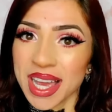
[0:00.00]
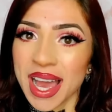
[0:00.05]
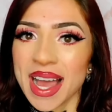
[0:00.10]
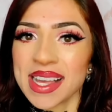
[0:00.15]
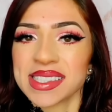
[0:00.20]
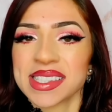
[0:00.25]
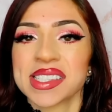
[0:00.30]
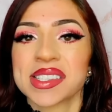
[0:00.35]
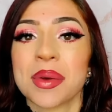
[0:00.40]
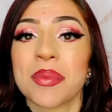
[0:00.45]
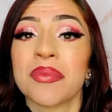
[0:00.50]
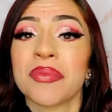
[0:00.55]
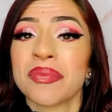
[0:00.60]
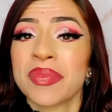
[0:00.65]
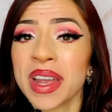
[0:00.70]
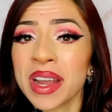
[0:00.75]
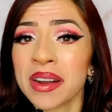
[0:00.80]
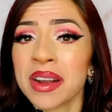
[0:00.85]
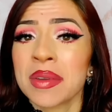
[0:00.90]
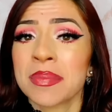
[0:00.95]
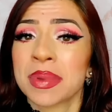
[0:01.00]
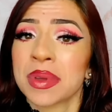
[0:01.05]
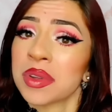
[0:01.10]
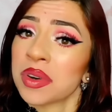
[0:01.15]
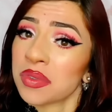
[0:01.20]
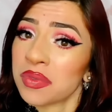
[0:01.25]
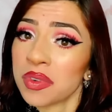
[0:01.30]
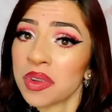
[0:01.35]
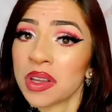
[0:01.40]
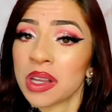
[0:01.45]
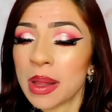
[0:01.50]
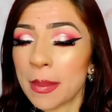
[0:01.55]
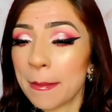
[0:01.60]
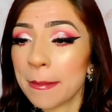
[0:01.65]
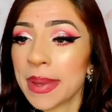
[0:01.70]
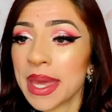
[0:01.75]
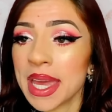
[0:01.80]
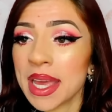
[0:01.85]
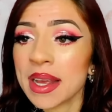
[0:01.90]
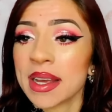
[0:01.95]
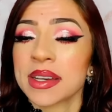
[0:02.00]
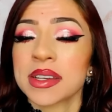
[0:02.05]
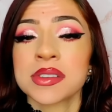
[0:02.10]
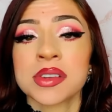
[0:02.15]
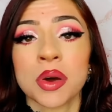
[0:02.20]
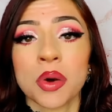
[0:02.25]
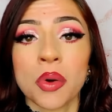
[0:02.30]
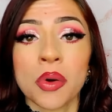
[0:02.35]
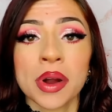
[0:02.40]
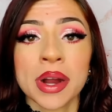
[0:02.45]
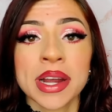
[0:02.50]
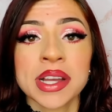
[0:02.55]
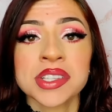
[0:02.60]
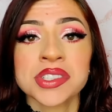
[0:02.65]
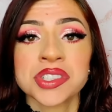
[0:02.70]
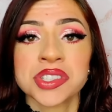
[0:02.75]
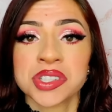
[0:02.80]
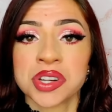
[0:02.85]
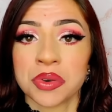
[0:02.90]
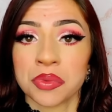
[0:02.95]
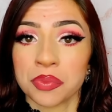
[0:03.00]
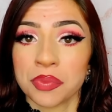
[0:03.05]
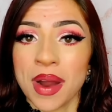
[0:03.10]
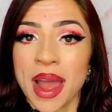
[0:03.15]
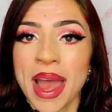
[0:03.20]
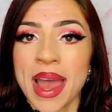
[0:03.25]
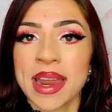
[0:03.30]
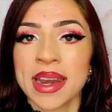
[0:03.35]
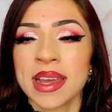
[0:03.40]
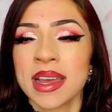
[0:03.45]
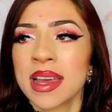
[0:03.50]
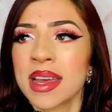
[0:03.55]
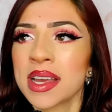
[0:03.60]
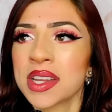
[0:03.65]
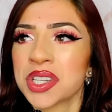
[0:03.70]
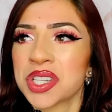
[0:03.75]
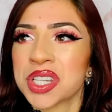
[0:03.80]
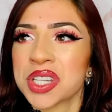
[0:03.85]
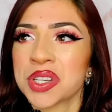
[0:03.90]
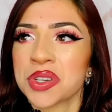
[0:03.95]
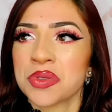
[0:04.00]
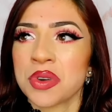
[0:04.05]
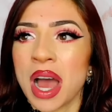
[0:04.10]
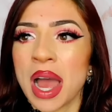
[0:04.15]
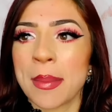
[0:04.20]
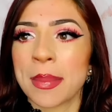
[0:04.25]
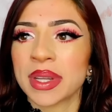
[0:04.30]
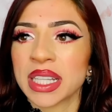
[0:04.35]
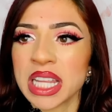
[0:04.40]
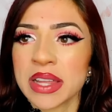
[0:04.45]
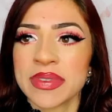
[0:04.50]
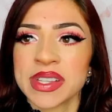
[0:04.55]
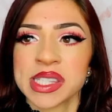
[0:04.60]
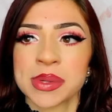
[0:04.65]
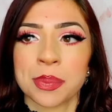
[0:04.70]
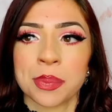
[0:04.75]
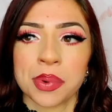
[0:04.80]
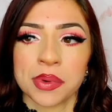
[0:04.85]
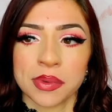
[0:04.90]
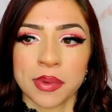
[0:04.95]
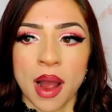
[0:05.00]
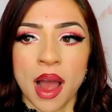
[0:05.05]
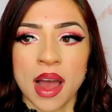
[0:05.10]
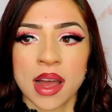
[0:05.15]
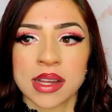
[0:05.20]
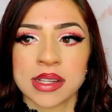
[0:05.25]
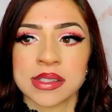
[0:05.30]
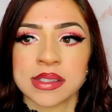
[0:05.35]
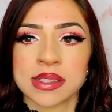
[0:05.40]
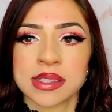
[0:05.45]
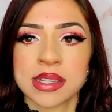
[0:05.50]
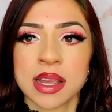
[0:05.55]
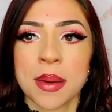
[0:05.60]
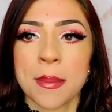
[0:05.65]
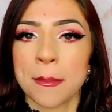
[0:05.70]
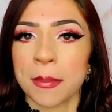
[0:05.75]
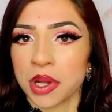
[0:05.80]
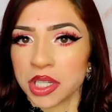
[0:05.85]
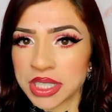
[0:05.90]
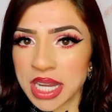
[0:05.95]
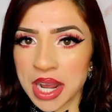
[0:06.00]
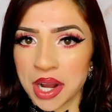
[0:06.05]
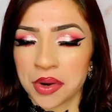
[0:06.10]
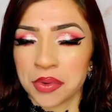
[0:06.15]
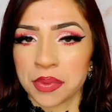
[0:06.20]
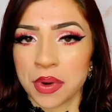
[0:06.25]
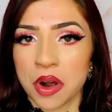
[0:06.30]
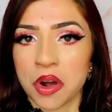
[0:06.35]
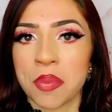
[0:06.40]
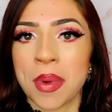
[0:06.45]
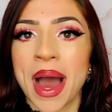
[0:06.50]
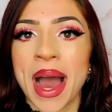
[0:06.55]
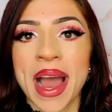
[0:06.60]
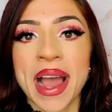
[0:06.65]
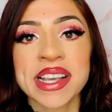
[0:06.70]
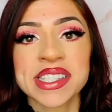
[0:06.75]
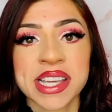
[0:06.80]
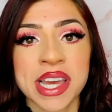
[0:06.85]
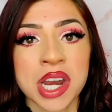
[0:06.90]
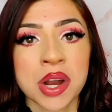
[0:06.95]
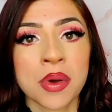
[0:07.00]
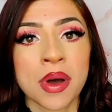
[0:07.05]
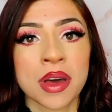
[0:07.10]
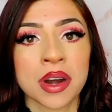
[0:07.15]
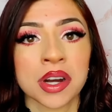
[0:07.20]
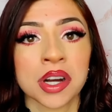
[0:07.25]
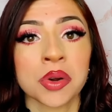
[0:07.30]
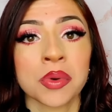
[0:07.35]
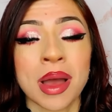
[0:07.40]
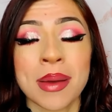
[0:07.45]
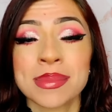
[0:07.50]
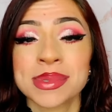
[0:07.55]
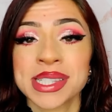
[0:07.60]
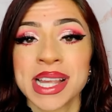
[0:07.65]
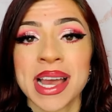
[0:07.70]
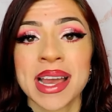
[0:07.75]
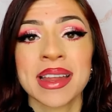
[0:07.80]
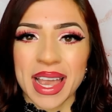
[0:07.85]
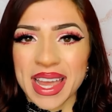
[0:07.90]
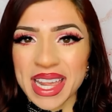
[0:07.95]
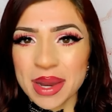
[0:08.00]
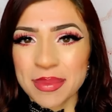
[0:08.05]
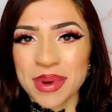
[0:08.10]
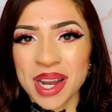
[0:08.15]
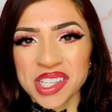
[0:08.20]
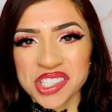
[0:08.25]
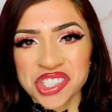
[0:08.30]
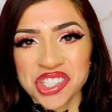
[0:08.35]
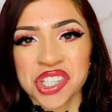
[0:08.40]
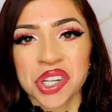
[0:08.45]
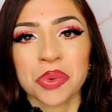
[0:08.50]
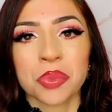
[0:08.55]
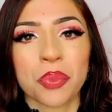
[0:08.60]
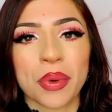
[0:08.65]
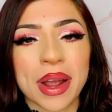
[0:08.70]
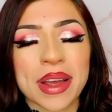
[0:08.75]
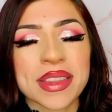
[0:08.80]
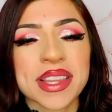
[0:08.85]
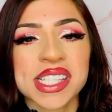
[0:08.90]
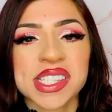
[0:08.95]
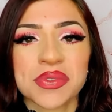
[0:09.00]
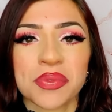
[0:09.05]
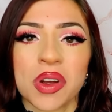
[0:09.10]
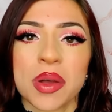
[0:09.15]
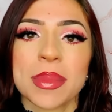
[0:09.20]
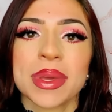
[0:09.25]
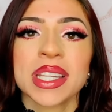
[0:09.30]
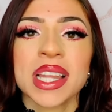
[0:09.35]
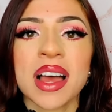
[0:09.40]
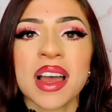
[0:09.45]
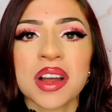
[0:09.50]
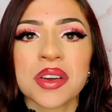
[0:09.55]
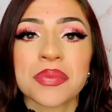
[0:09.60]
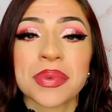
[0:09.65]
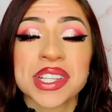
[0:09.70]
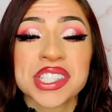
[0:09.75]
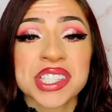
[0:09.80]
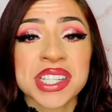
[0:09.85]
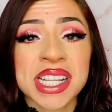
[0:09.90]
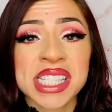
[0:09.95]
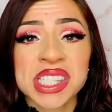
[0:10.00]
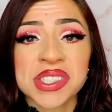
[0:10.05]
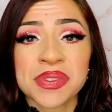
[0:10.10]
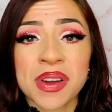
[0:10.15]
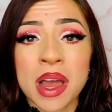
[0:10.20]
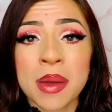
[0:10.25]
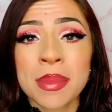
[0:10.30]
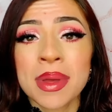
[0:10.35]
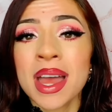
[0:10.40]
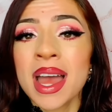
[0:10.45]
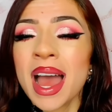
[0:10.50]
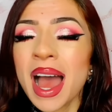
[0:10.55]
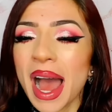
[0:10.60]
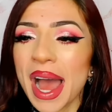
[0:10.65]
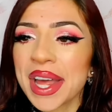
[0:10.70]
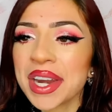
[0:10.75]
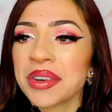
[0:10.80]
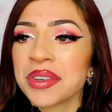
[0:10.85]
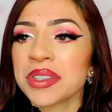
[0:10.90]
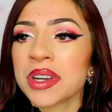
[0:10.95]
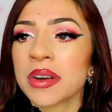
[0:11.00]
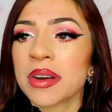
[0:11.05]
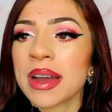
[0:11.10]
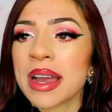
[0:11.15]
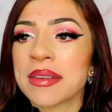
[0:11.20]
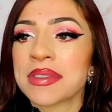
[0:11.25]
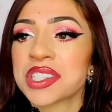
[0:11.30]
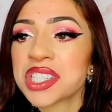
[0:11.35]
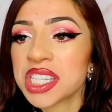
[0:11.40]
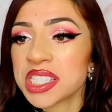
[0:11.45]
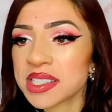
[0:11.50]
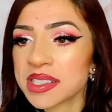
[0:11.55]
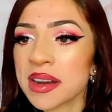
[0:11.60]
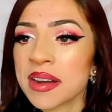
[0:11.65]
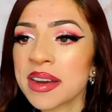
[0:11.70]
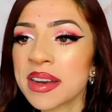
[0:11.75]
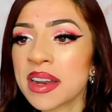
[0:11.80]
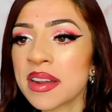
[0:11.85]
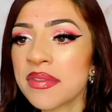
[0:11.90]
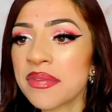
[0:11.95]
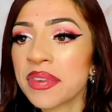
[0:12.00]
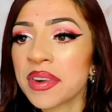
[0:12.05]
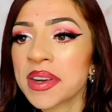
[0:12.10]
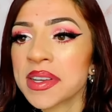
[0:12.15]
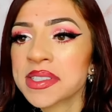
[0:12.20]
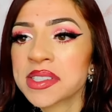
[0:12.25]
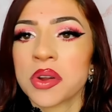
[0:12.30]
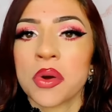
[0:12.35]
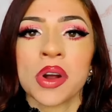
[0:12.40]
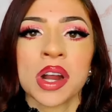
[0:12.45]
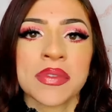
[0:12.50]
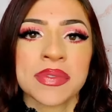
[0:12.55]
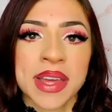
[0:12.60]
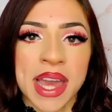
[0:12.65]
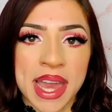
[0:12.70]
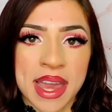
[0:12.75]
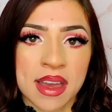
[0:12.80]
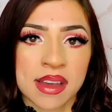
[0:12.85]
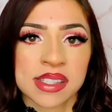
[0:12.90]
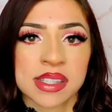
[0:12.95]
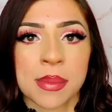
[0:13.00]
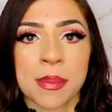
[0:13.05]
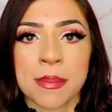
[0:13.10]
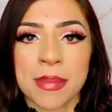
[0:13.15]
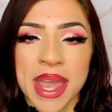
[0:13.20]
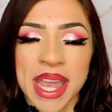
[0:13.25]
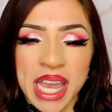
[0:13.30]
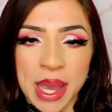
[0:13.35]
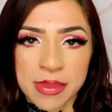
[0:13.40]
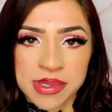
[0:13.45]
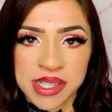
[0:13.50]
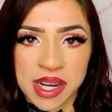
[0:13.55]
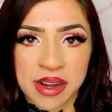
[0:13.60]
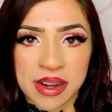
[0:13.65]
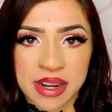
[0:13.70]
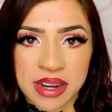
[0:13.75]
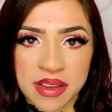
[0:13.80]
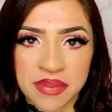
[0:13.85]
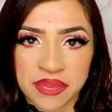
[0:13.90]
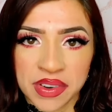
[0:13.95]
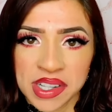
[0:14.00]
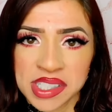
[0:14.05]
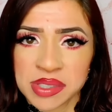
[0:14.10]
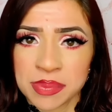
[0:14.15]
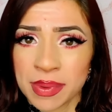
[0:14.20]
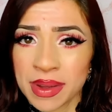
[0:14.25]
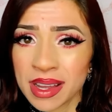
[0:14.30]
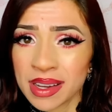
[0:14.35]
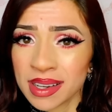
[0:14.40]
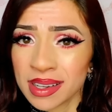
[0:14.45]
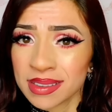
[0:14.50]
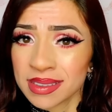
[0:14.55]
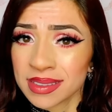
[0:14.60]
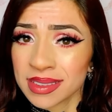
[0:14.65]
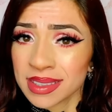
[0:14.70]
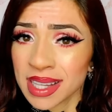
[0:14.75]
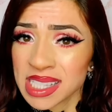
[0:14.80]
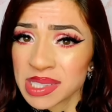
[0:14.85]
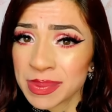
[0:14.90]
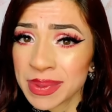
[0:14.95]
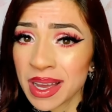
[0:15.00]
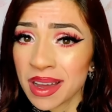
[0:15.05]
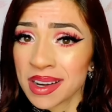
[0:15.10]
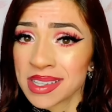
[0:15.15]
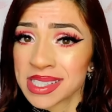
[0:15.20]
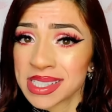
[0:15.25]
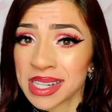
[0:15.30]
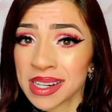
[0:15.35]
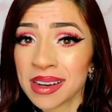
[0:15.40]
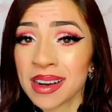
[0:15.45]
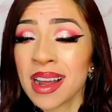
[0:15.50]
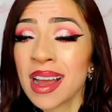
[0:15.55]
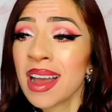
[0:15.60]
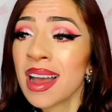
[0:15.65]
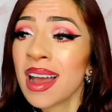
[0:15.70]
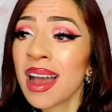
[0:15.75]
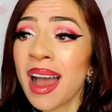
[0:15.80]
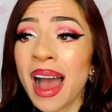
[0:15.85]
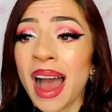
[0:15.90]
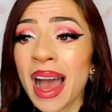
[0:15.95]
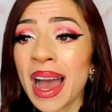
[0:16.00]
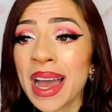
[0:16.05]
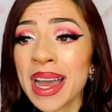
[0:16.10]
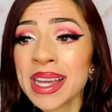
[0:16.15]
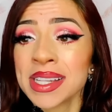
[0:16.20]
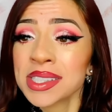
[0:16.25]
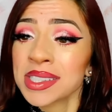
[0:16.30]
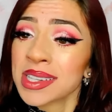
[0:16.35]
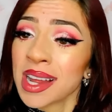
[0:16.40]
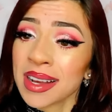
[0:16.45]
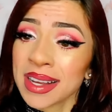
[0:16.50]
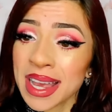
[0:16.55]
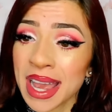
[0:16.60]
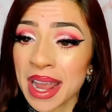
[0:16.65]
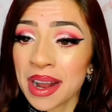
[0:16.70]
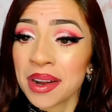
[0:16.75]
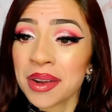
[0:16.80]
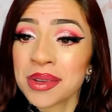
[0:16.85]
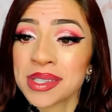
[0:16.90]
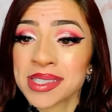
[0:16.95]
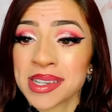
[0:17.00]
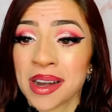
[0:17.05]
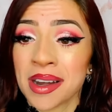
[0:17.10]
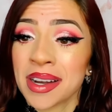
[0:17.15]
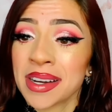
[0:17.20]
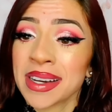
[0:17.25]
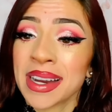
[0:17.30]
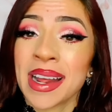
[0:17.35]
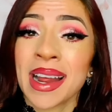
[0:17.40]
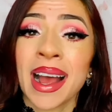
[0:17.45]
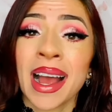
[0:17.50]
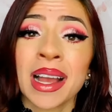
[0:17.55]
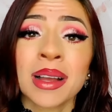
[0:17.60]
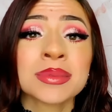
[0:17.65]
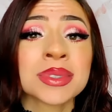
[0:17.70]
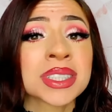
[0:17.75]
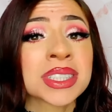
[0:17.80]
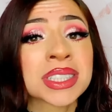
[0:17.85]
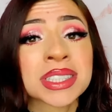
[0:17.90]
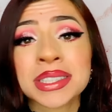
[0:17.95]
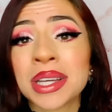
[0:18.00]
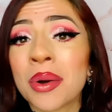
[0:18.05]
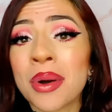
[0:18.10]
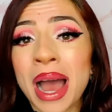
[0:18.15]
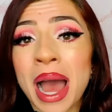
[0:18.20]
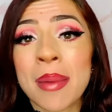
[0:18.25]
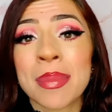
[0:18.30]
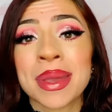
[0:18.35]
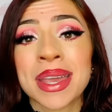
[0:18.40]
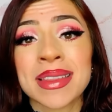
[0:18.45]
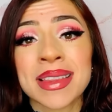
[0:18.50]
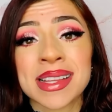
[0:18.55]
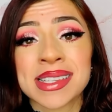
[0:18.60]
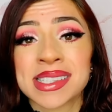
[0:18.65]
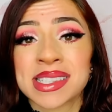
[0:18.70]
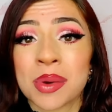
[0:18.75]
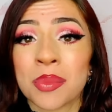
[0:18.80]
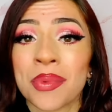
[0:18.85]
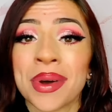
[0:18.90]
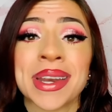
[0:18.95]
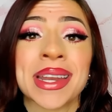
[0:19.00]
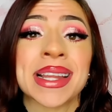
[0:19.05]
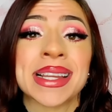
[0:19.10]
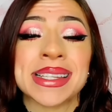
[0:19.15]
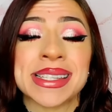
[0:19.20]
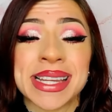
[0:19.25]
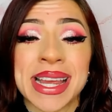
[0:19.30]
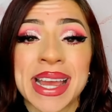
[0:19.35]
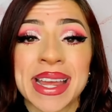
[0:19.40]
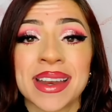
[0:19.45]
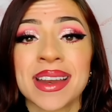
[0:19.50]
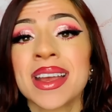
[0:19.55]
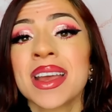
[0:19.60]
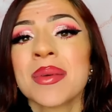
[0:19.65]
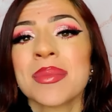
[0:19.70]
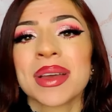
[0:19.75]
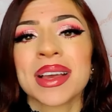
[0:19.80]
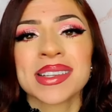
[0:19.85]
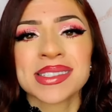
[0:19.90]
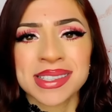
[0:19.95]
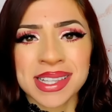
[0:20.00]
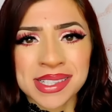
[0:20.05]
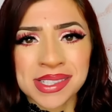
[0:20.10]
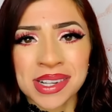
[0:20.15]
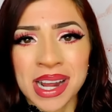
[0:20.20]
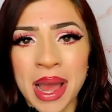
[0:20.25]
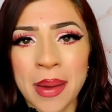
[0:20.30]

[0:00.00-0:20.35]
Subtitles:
has this very beautiful pink to orange to red to, I believe it's bronze multi-chrome eyeshadow on her website, and I'm not sure where this formula originates from. I don't know if she started it first or if Chaos Makeup started it first, but let's be honest here, I do not care who started it. I am just so happy that someone did, because these are